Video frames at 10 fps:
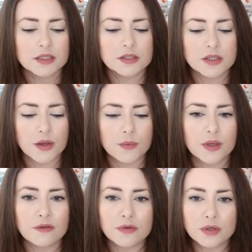So
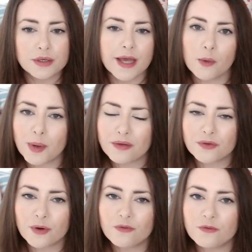if you need help,
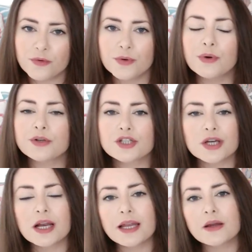I've got 4
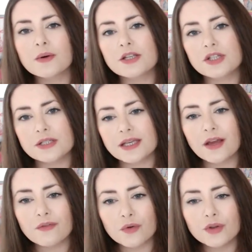journaling questions
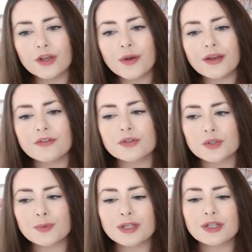here for you. If you're
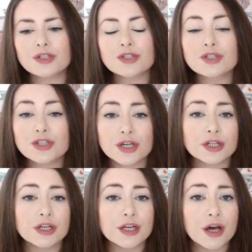somebody that doesn't
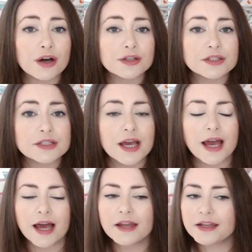journal a lot,
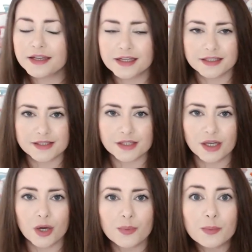and I hear this a
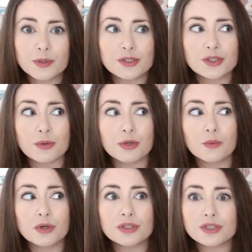lot, people just don't know
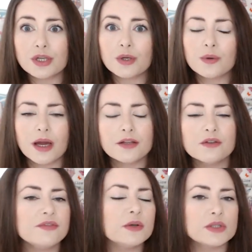what to do and
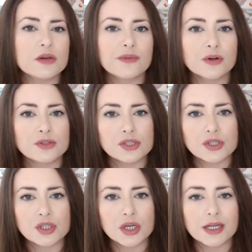you feel
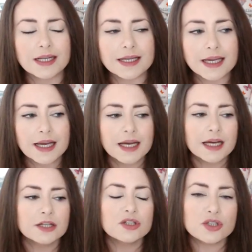self-conscious journaling,
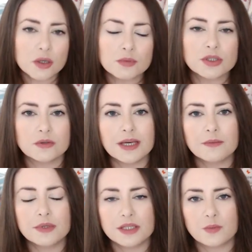don't do
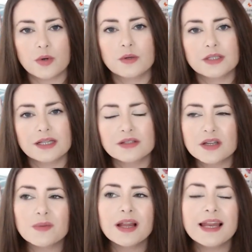that with this process.
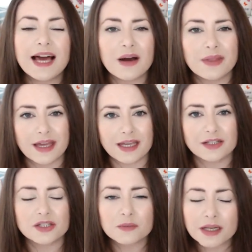Don't allow that
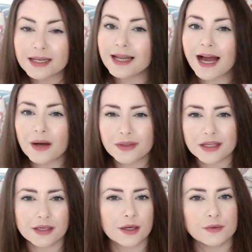in. Don't allow
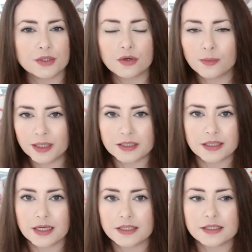the ego to come
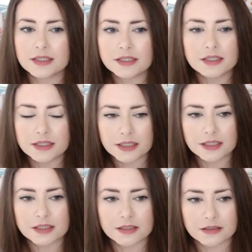into this. This
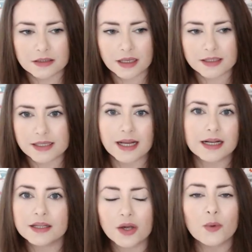is
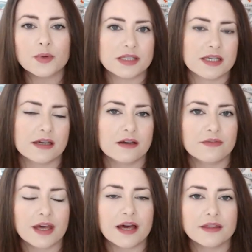exactly the opposite
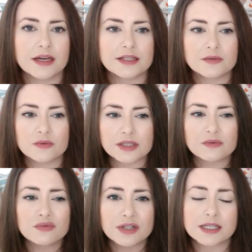of that. That is
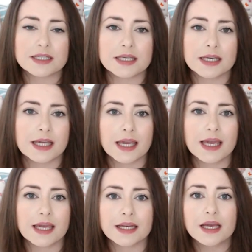really sinking
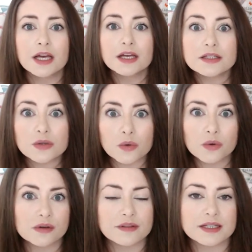in to
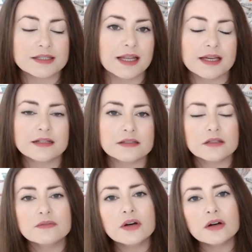all of these layers
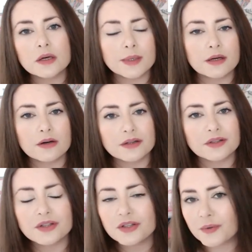that you've got going
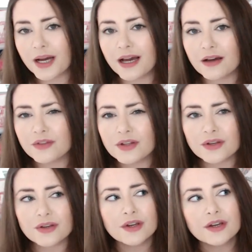on, that you have, that
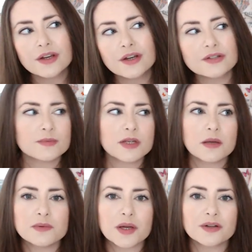you can
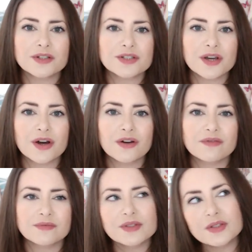sometimes be conscious of
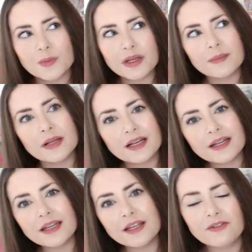
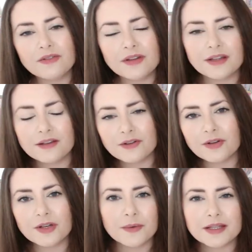subliminally.
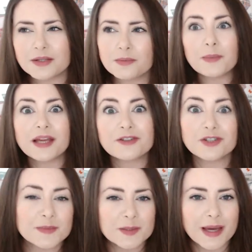You know it, you maybe get
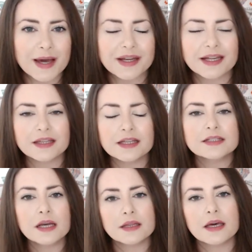dreams about it and
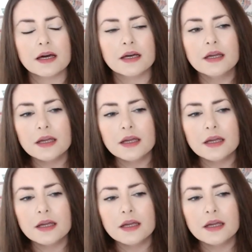things like that.